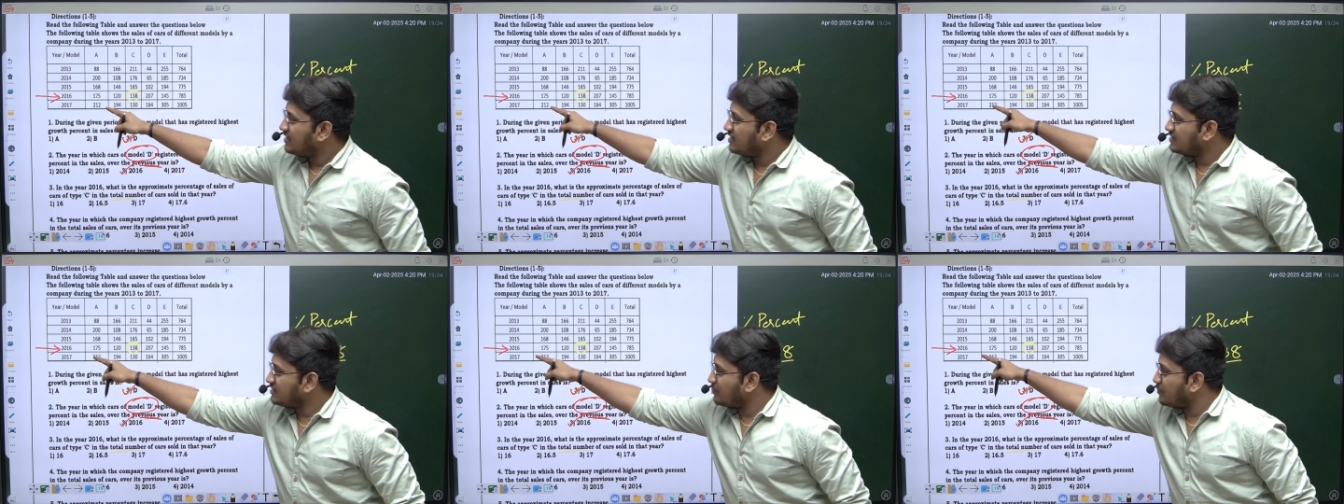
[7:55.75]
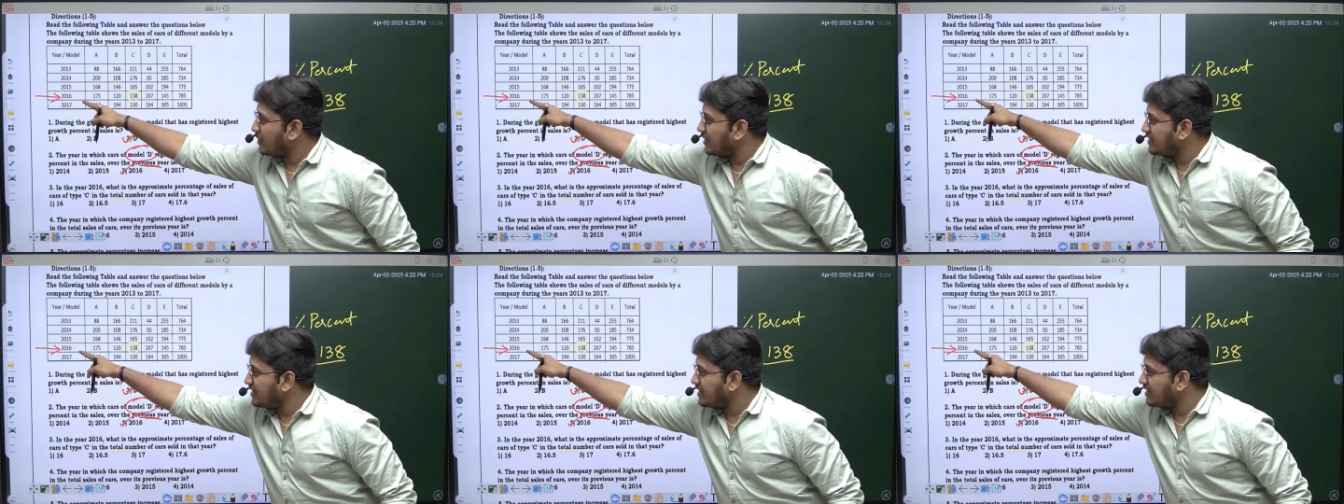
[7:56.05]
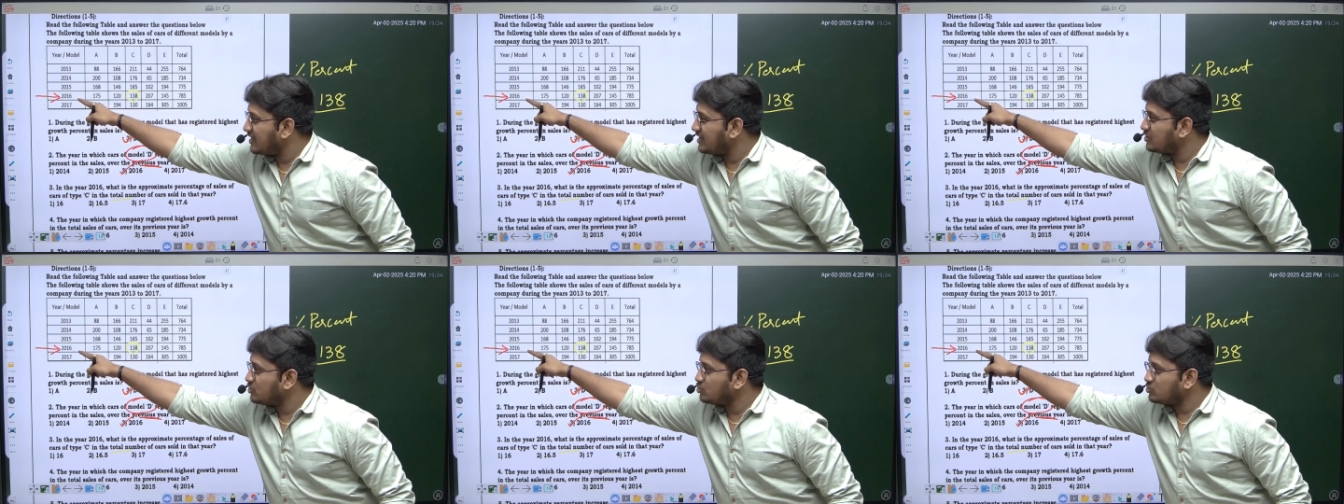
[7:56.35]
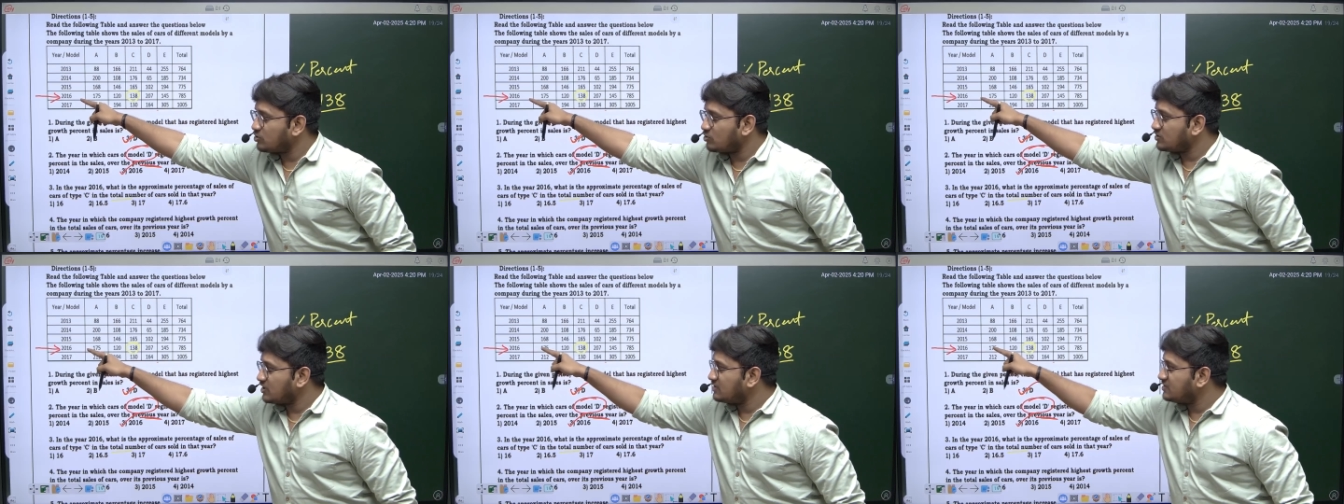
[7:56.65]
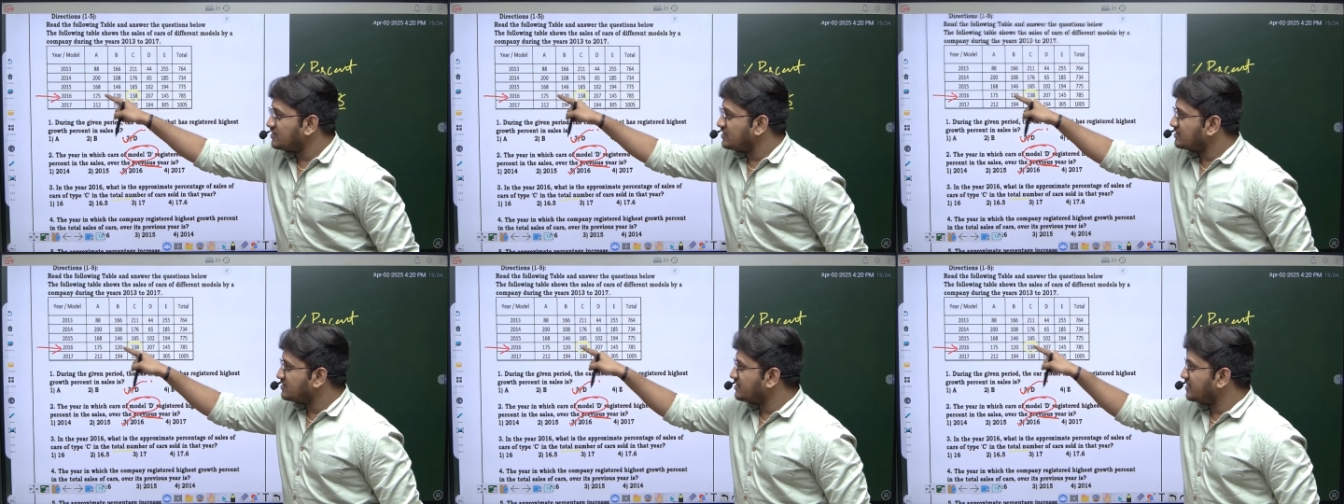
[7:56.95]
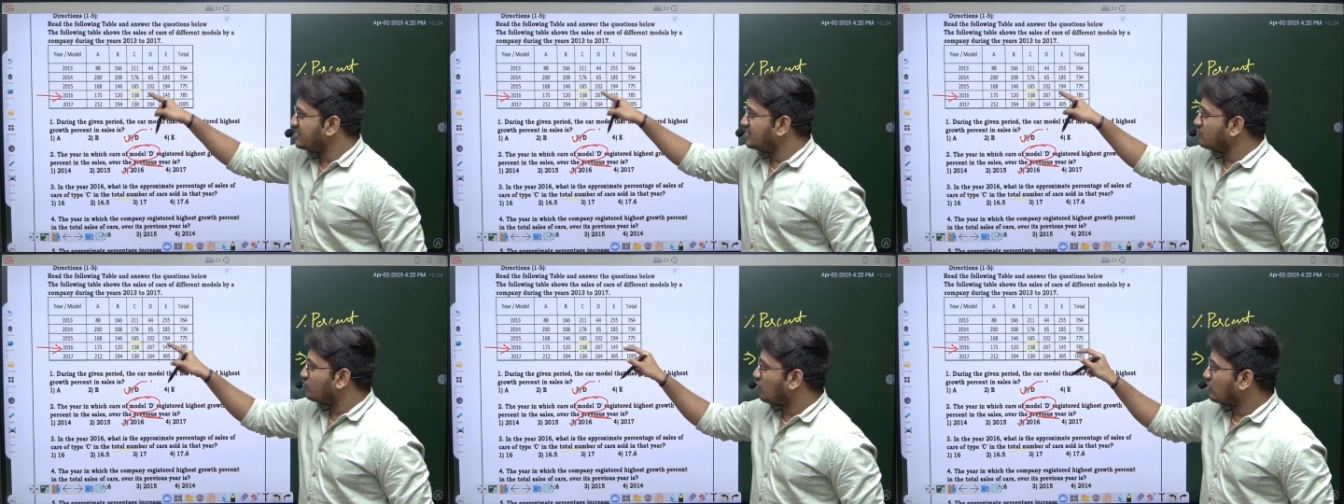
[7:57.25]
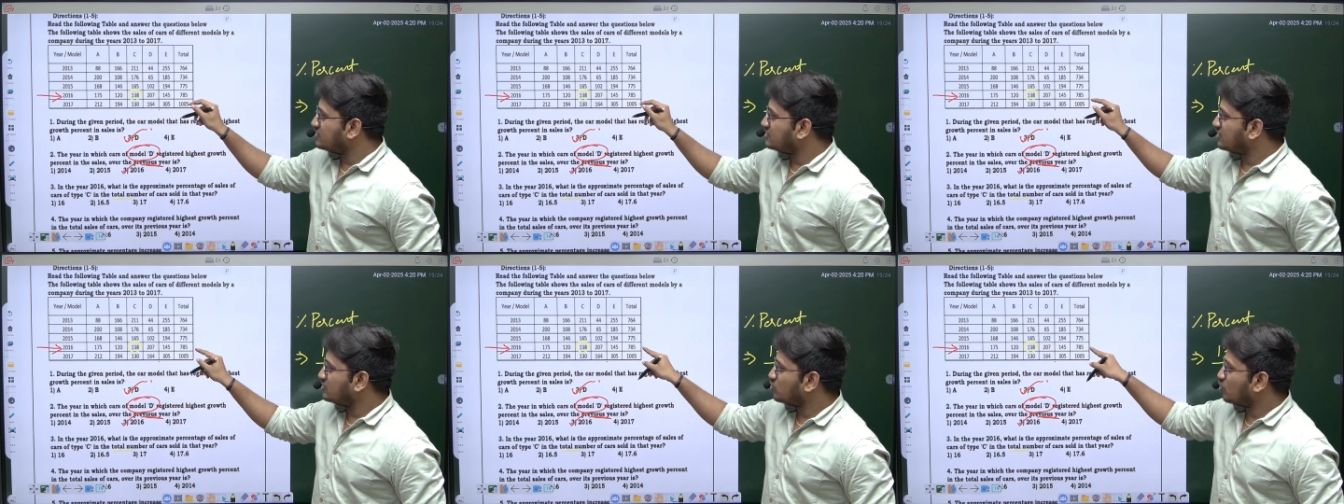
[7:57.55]
In the particular 2016,
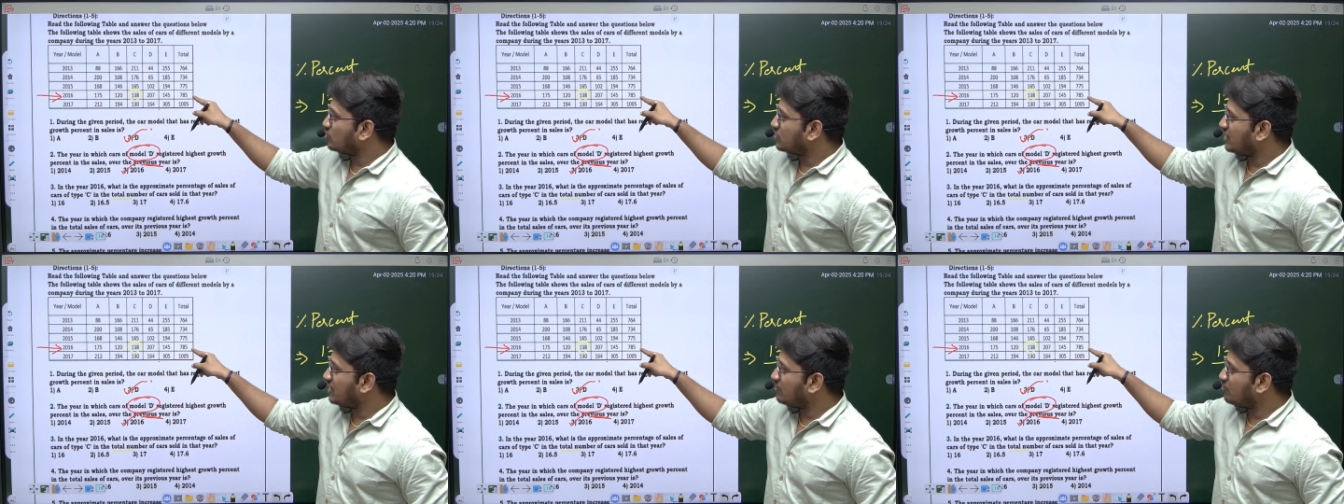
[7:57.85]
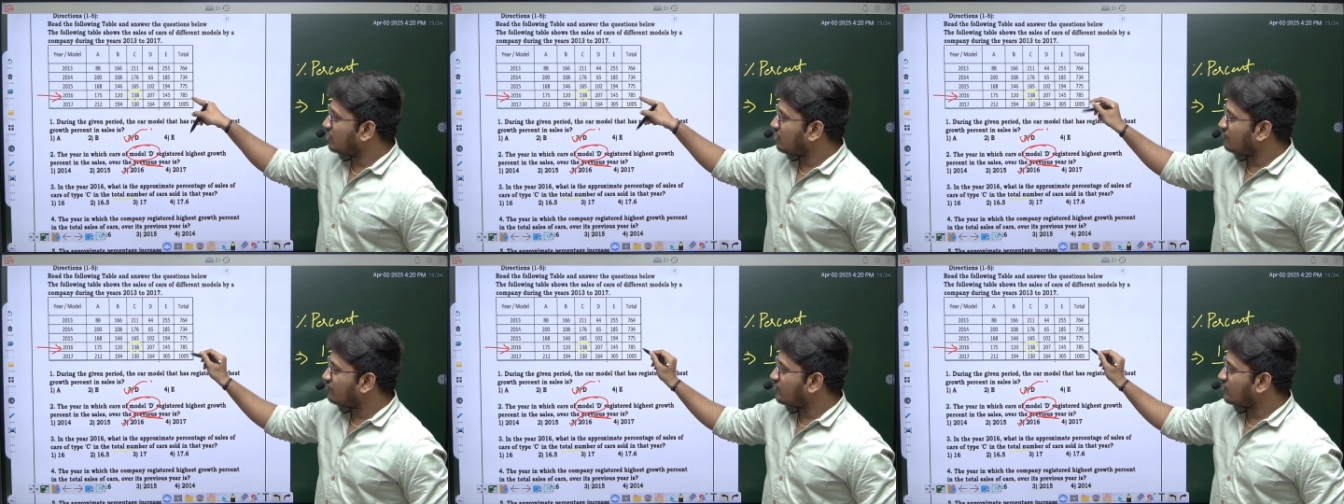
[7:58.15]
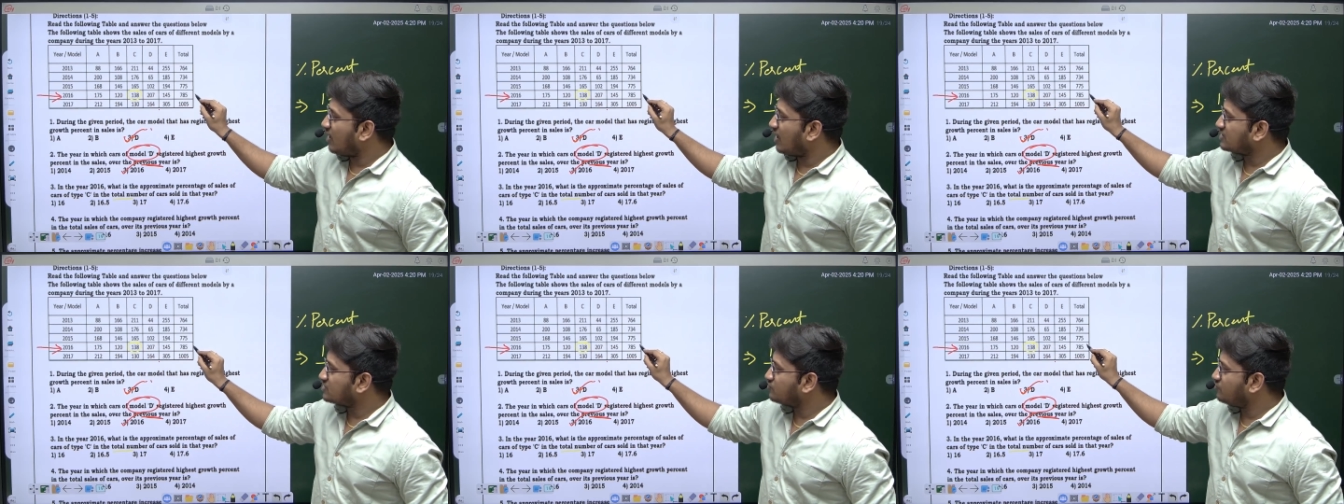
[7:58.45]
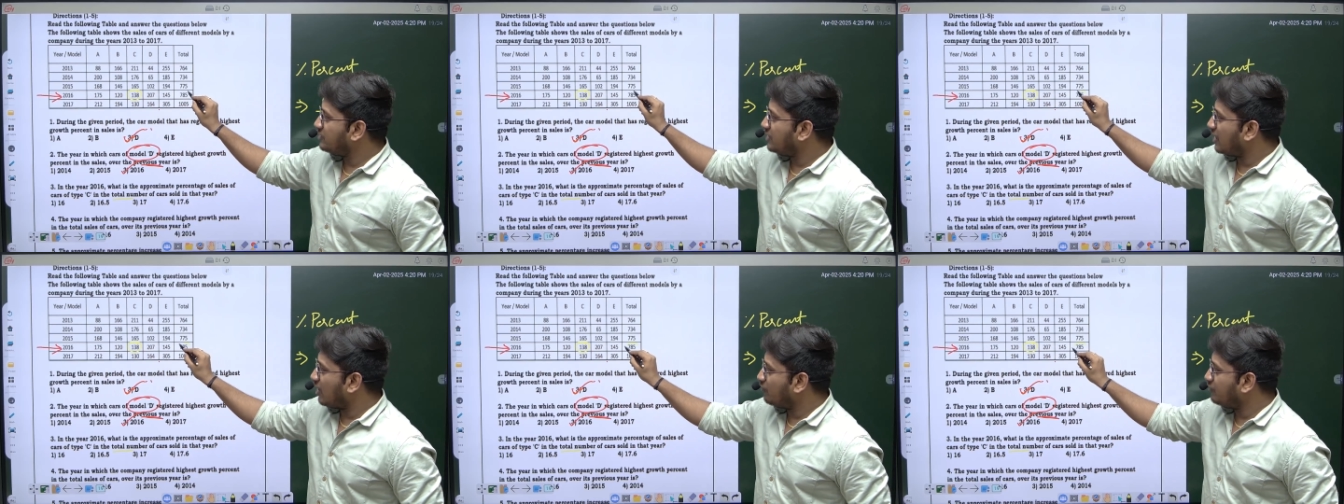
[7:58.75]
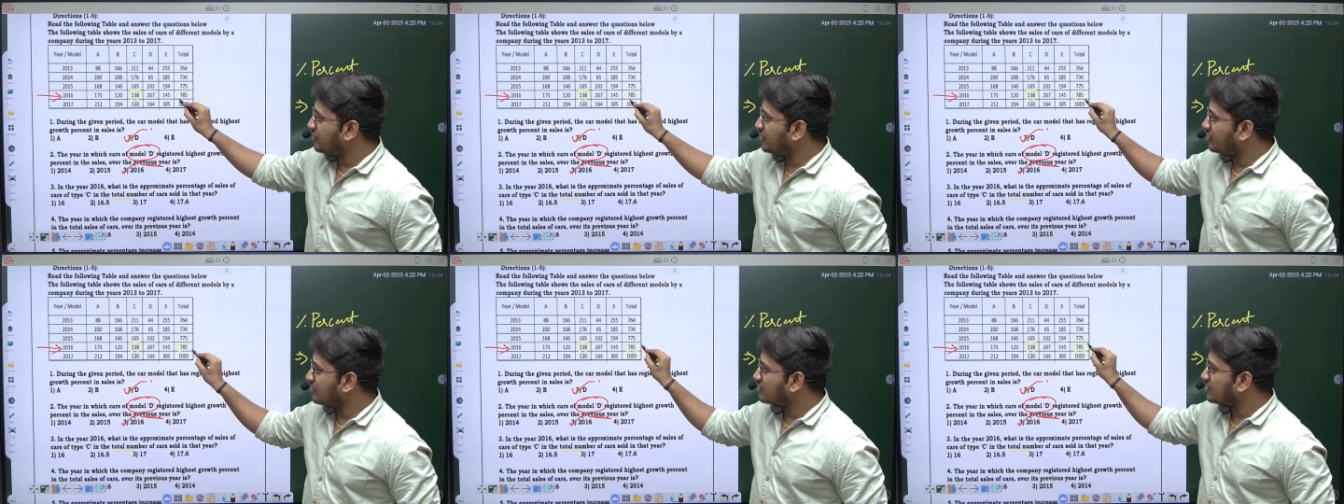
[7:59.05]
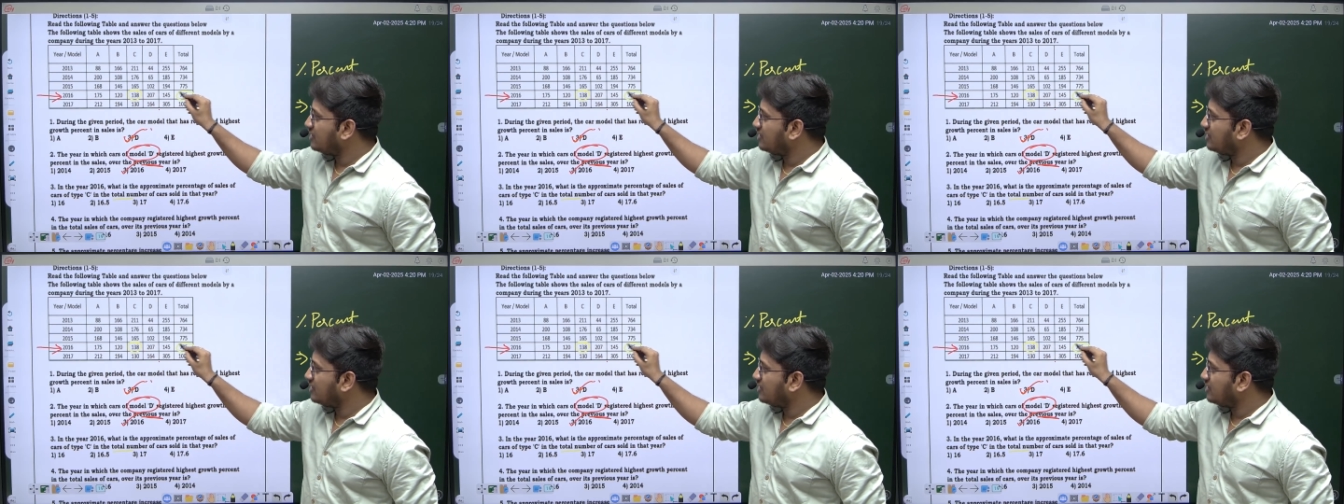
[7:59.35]
what is the total number of cars we have here?